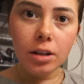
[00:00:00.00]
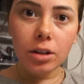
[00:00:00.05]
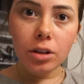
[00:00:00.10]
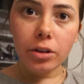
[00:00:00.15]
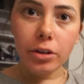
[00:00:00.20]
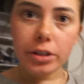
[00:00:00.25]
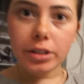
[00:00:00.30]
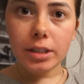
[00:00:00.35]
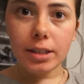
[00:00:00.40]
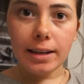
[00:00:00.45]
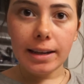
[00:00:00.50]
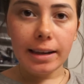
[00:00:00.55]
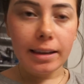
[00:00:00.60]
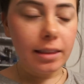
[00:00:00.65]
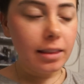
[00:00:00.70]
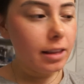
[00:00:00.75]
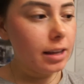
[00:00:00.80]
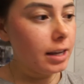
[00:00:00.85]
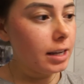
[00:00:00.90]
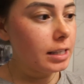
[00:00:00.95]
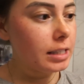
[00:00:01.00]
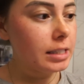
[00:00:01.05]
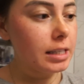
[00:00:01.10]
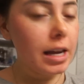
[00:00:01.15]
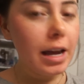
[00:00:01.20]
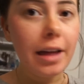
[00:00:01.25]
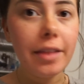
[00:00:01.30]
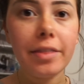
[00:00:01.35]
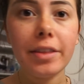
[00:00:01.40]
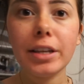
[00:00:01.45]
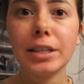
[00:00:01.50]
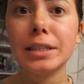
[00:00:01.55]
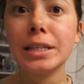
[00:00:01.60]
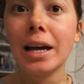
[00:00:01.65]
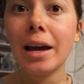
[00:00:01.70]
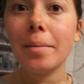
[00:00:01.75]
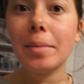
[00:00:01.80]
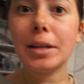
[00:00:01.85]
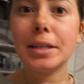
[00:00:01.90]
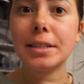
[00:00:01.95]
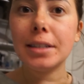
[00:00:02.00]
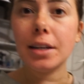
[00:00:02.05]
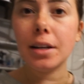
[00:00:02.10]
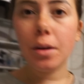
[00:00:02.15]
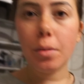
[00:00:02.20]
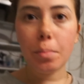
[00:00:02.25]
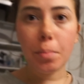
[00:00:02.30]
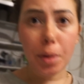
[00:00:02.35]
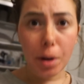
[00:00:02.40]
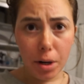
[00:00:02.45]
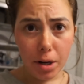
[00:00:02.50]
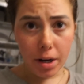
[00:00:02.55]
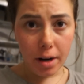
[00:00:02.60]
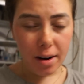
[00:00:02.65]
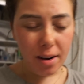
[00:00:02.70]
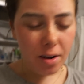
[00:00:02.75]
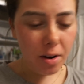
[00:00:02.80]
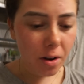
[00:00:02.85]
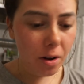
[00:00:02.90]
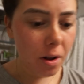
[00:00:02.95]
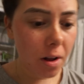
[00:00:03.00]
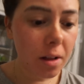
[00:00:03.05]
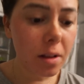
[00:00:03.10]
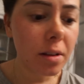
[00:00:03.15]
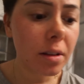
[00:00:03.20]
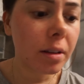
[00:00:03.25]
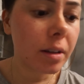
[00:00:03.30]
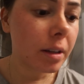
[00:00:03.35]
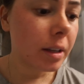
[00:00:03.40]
Looks like this, and this time it didn't burn at all.